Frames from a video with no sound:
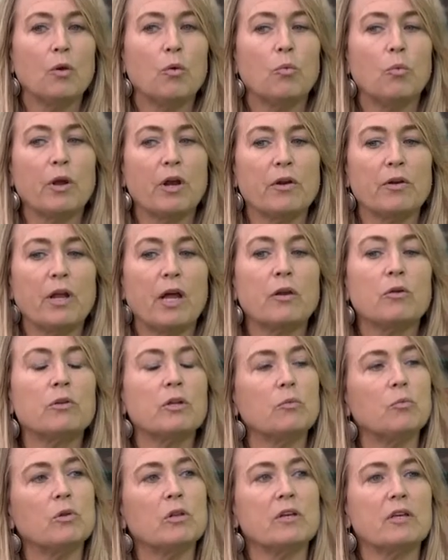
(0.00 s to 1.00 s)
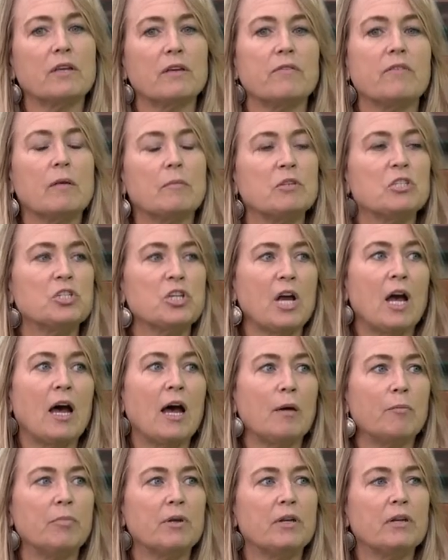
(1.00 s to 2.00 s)
where not only will it give them a
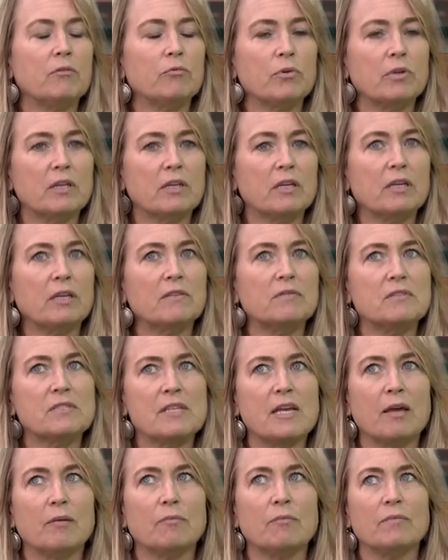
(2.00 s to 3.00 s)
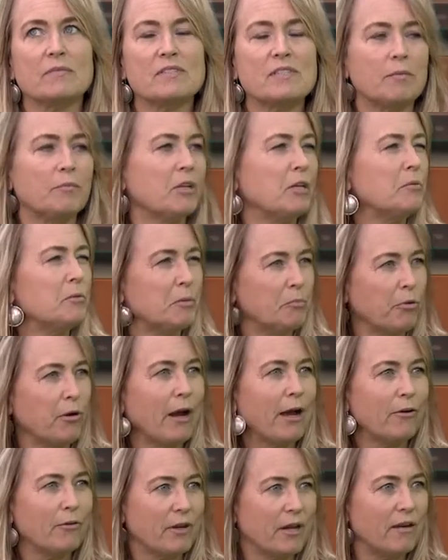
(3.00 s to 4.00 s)
job, but it really gives them something to be
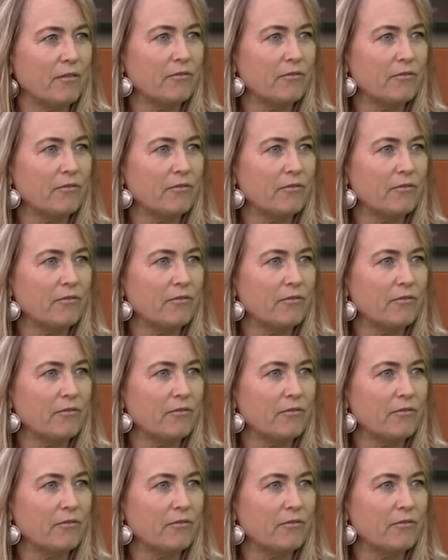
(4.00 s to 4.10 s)
proud of.